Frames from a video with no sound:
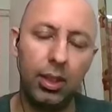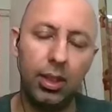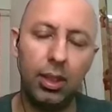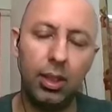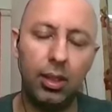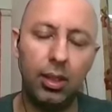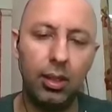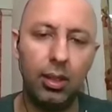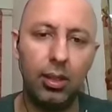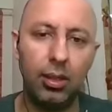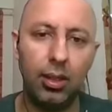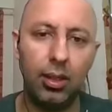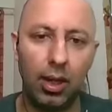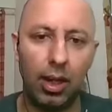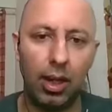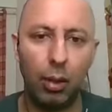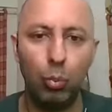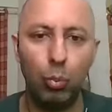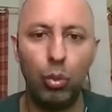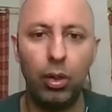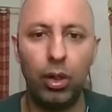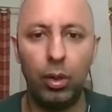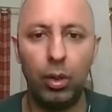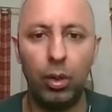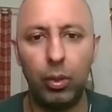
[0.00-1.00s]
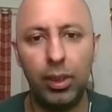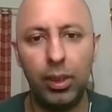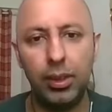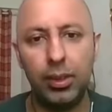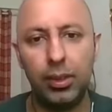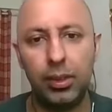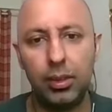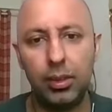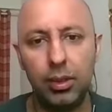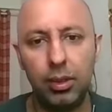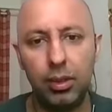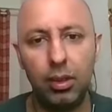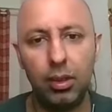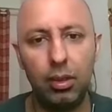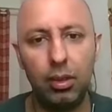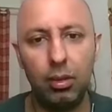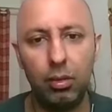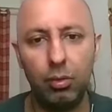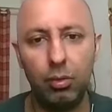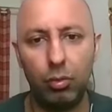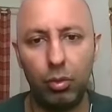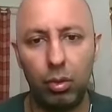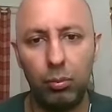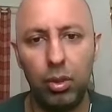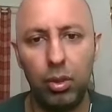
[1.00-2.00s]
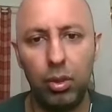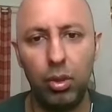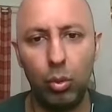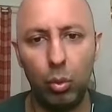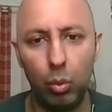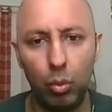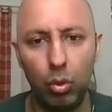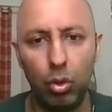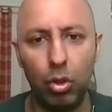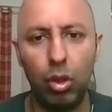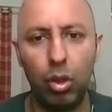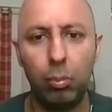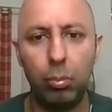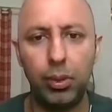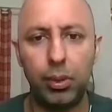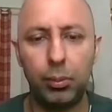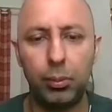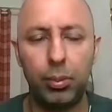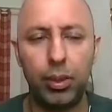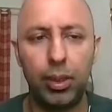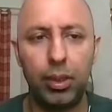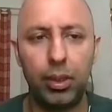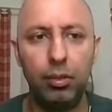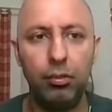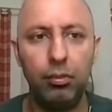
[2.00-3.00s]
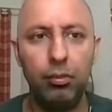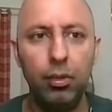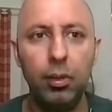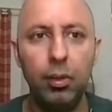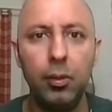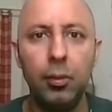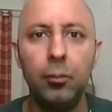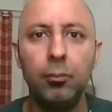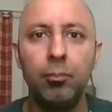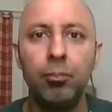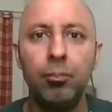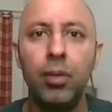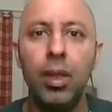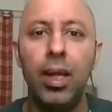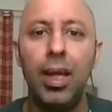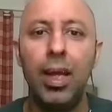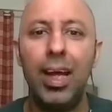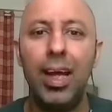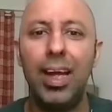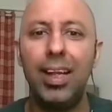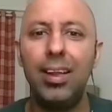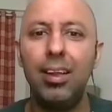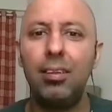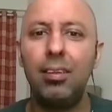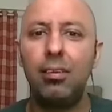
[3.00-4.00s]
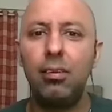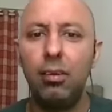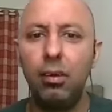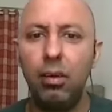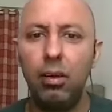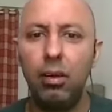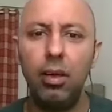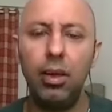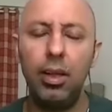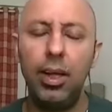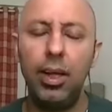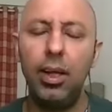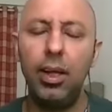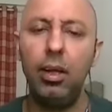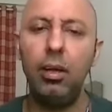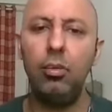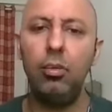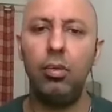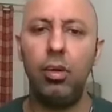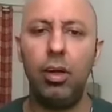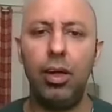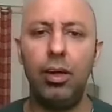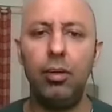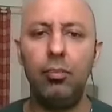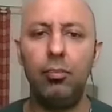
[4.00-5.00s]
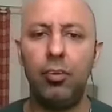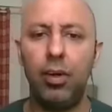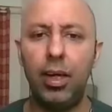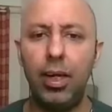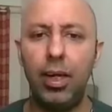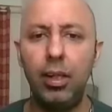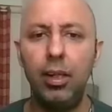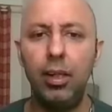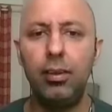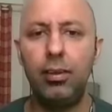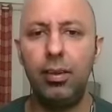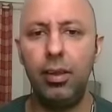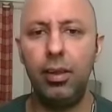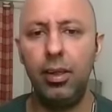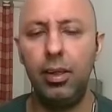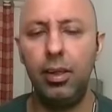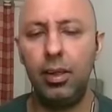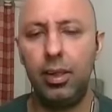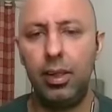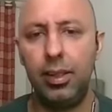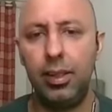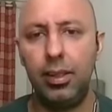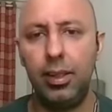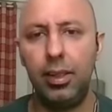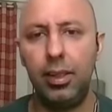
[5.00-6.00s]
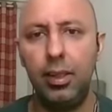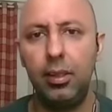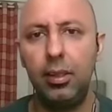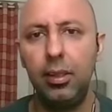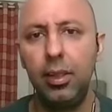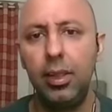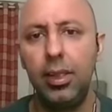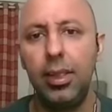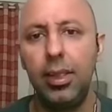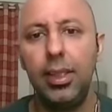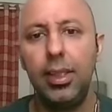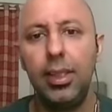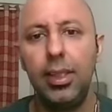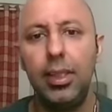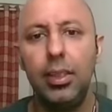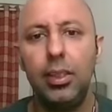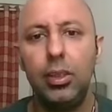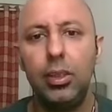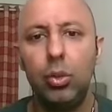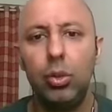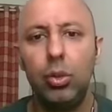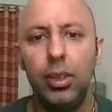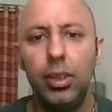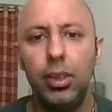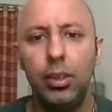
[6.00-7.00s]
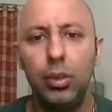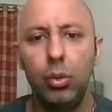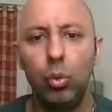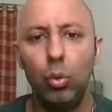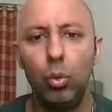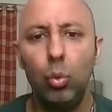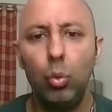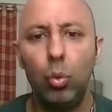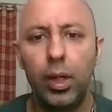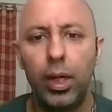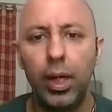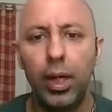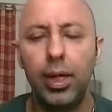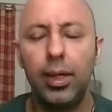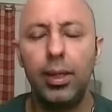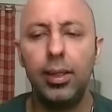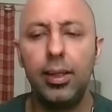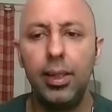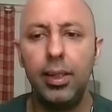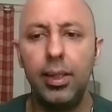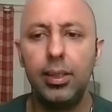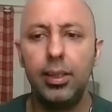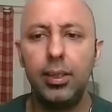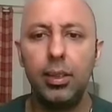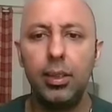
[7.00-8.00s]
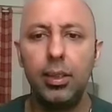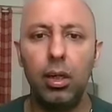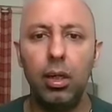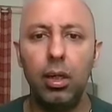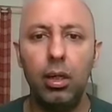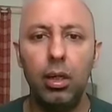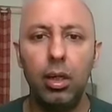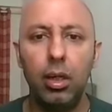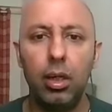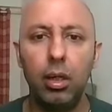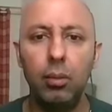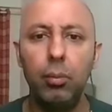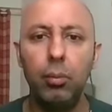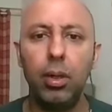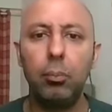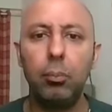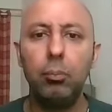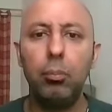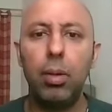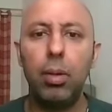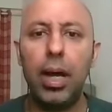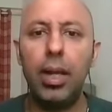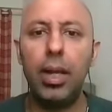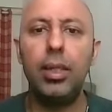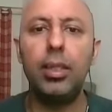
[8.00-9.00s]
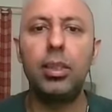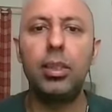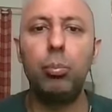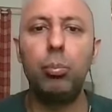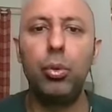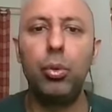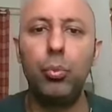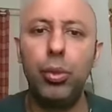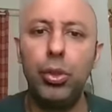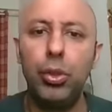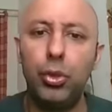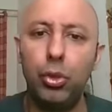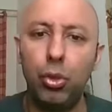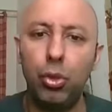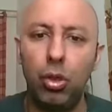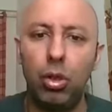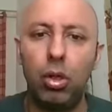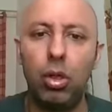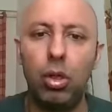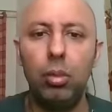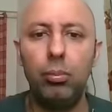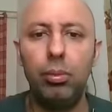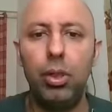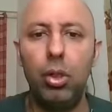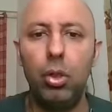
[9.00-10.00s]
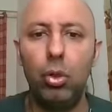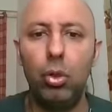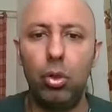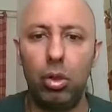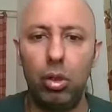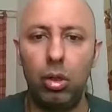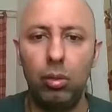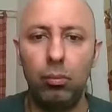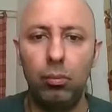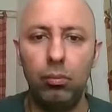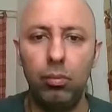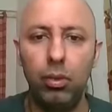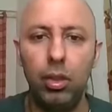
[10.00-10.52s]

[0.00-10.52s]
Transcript: that I would advise from an overall perspective. And the third and final thing I think is to look at things a little bit balanced between short term and long term.